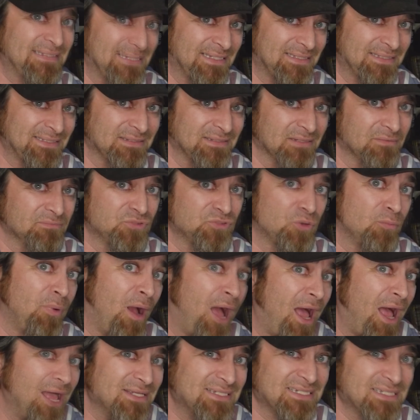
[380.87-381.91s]
systems or
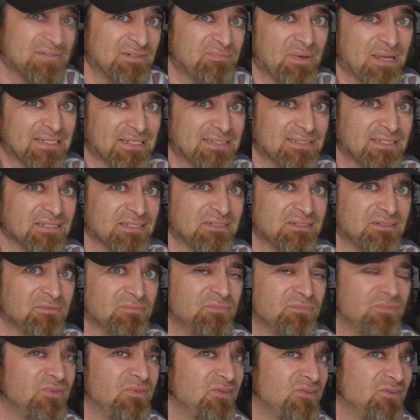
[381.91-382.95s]
POSIX-based
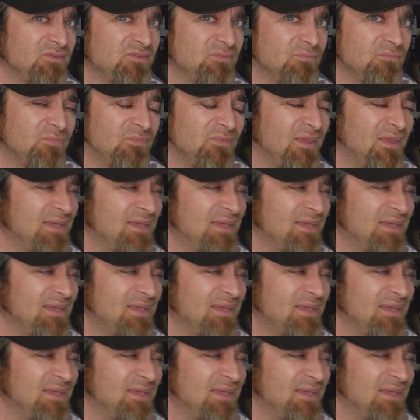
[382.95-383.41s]
systems,